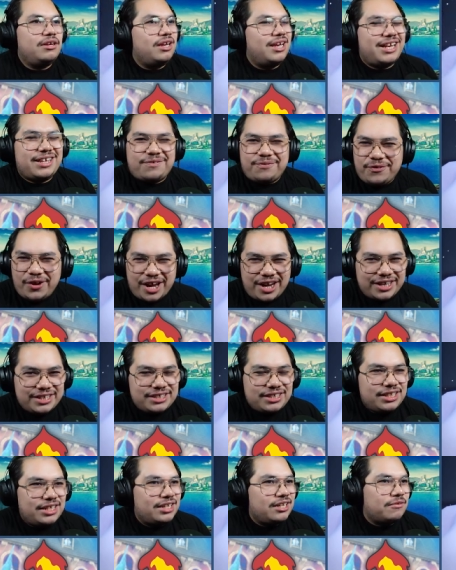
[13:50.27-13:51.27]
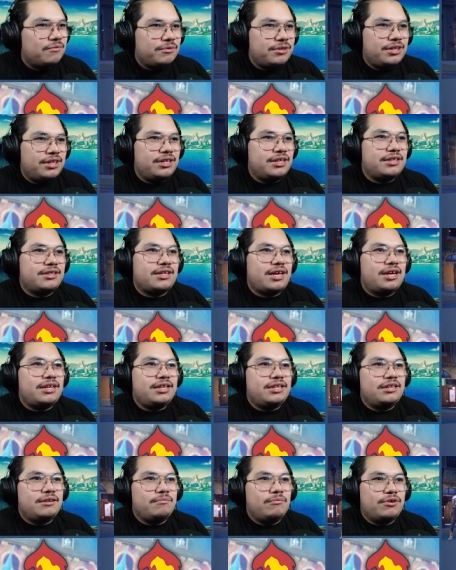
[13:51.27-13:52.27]
It's fine. It is what it is. I
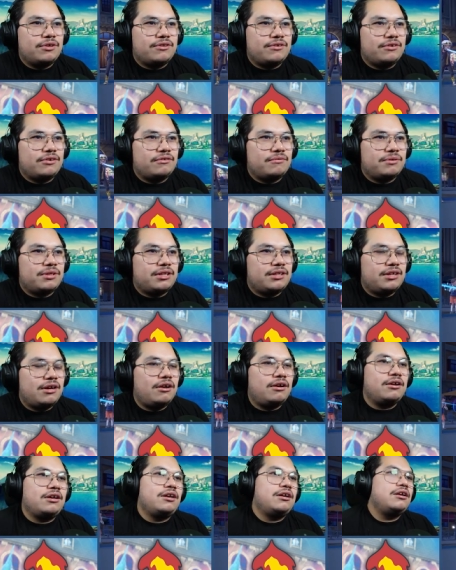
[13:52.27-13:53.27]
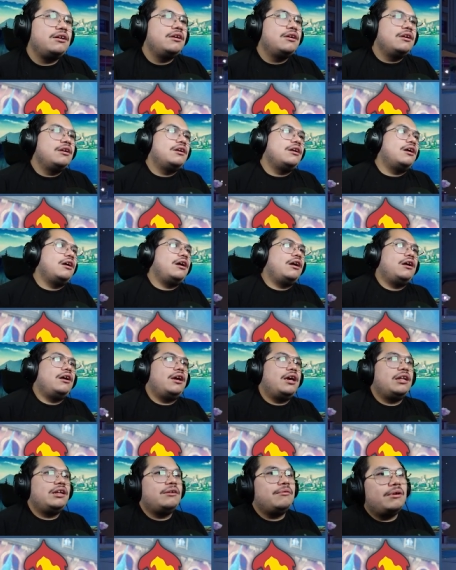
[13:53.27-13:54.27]
needed more turns with the Dialga. Uh,
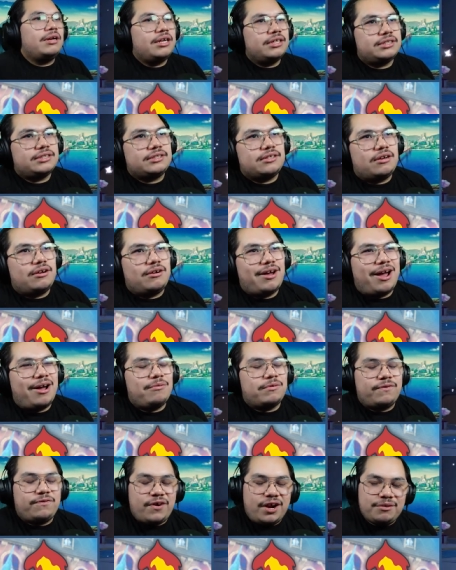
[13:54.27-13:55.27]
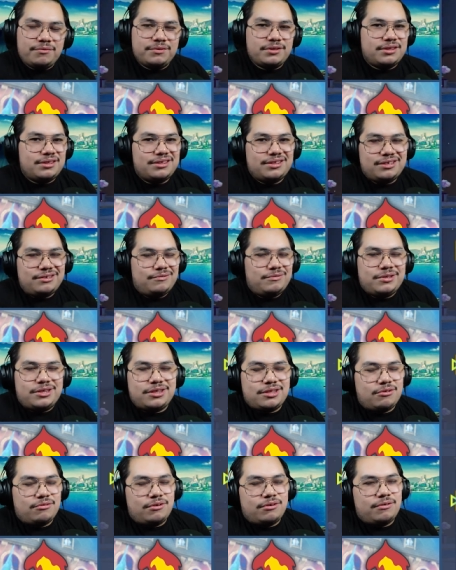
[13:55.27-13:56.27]
anyways, so I was fine with, with
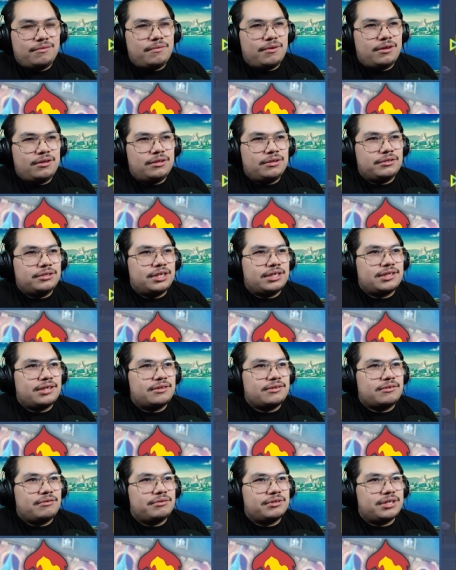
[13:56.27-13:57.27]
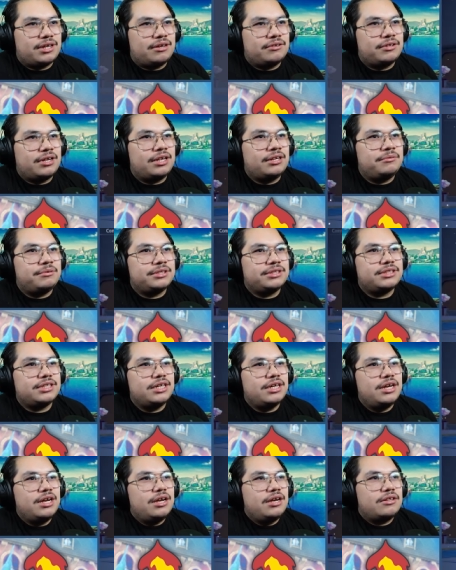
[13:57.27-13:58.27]
uh, Alolan Ninetales going down. Anyways,
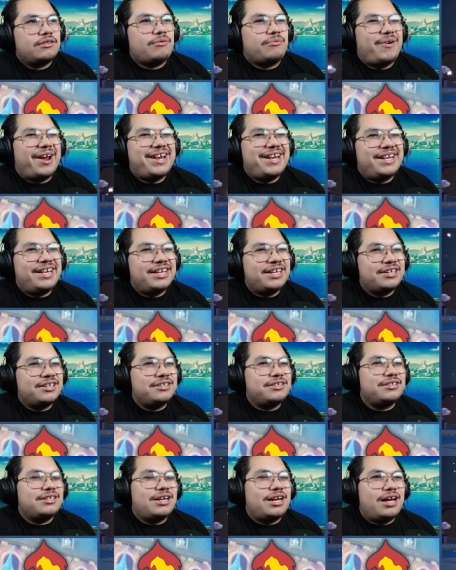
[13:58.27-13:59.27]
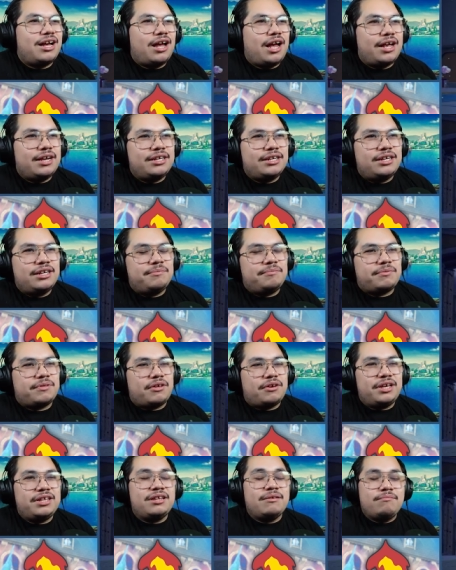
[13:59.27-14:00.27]
so right here, I ended up... So
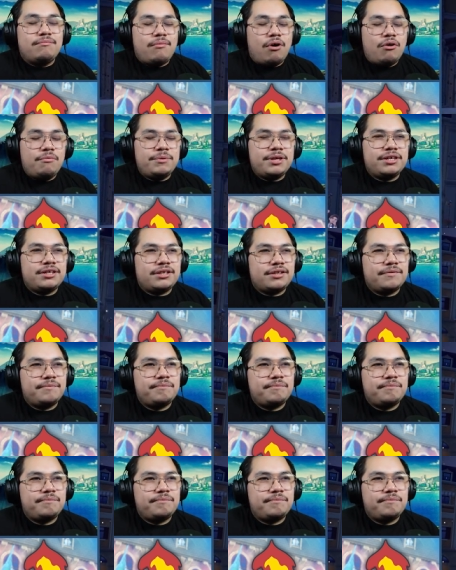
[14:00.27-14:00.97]
in the moment,